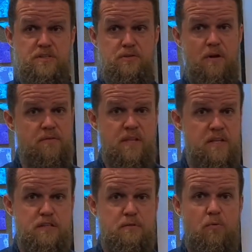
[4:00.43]
and so everything
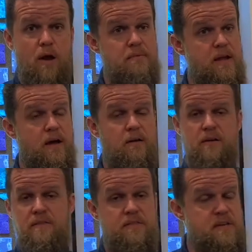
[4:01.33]
needs to be wiped down.
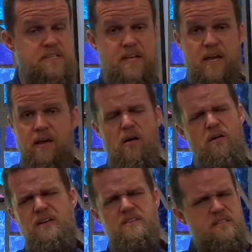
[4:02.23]
And then they say, oh,
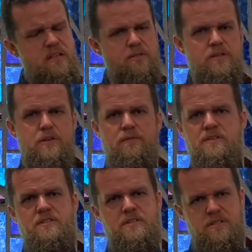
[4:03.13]
it doesn't live on
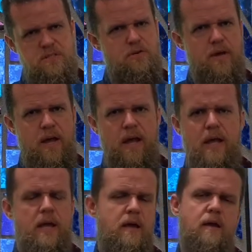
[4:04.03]
surfaces, it's okay.
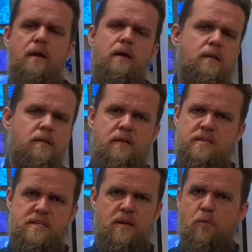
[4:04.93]
Then they
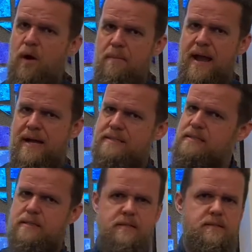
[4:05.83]
say, wear a
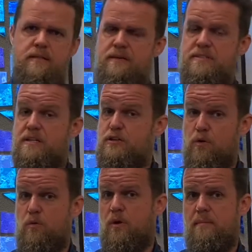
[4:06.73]
mask. And then they've said,
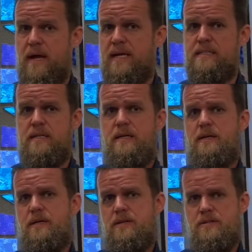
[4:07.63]
don't wear a mask.
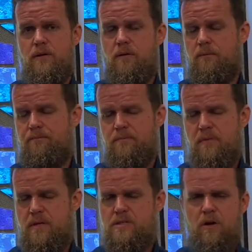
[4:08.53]
So
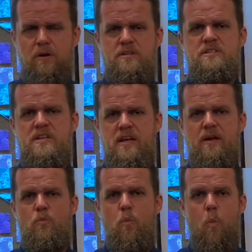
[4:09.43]
it's hard to
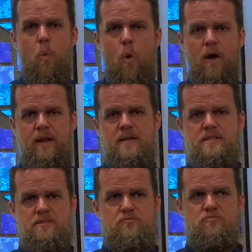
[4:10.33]
say what
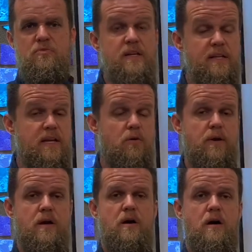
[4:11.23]
is really
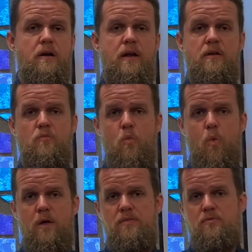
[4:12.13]
going on and
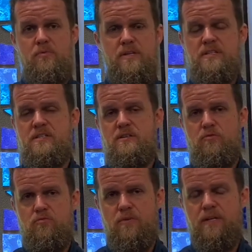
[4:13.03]
what the risks
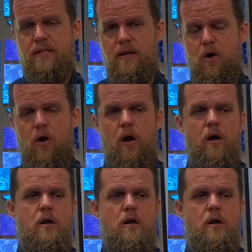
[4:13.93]
really are.